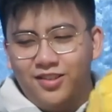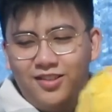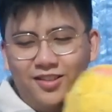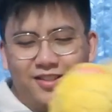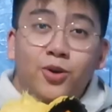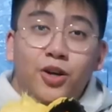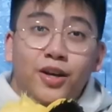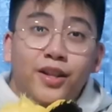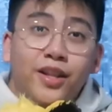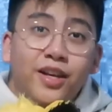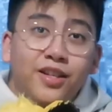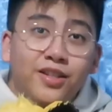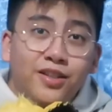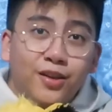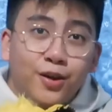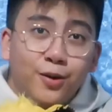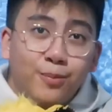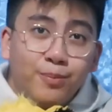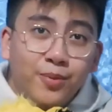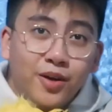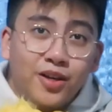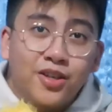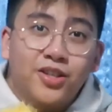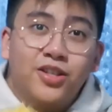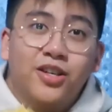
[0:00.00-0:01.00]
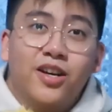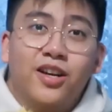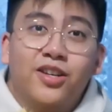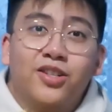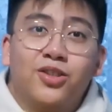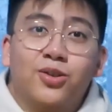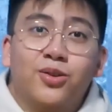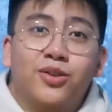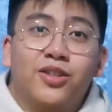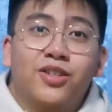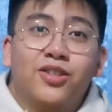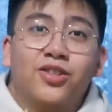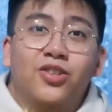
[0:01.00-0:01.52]
One, I took a picture, I
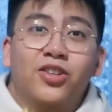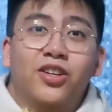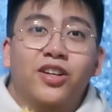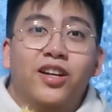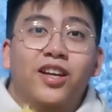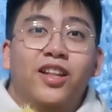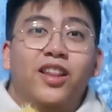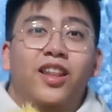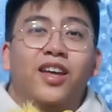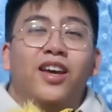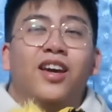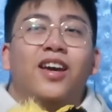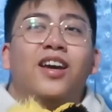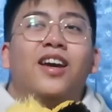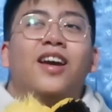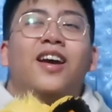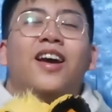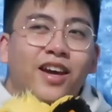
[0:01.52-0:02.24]
showed it to Rene,